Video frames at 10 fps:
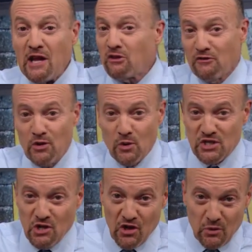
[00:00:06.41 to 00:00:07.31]
regular
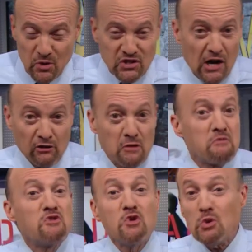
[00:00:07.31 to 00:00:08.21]
viewers know that we're generally
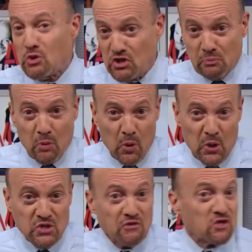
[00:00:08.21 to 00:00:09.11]
huge
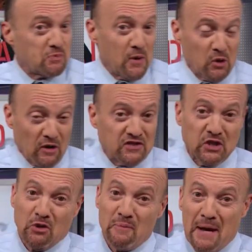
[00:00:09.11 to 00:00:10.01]
supporters of spin-offs
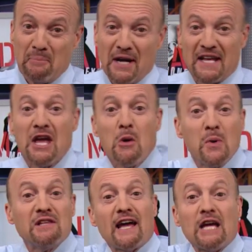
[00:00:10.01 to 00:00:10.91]
here on Mad Money.
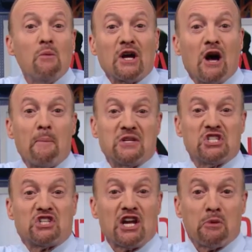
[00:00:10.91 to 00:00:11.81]
We like it when companies
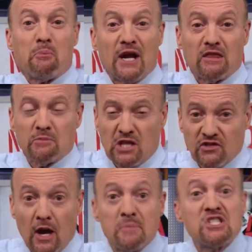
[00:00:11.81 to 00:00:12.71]
decide to break
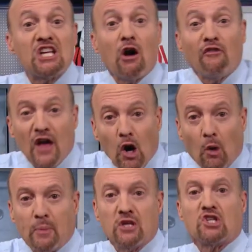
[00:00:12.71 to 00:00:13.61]
themselves up
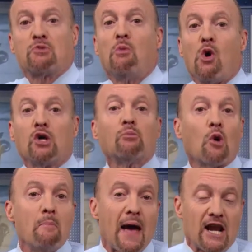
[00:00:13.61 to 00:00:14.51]
self-help into smaller, more
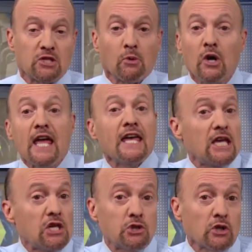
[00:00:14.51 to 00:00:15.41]
manageable,
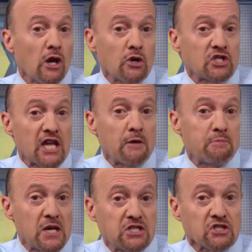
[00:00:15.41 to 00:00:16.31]
easier to understand
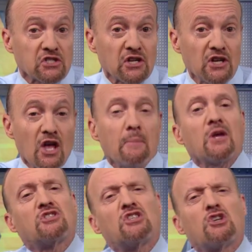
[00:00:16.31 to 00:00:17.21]
pieces
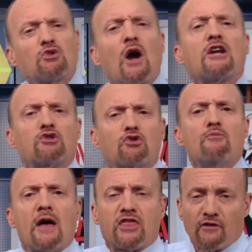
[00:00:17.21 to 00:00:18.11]
because it's a tried and true
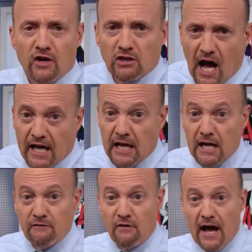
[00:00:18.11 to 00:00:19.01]
method of unlocking
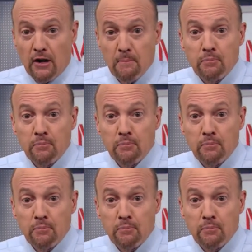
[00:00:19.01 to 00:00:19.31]
hidden value.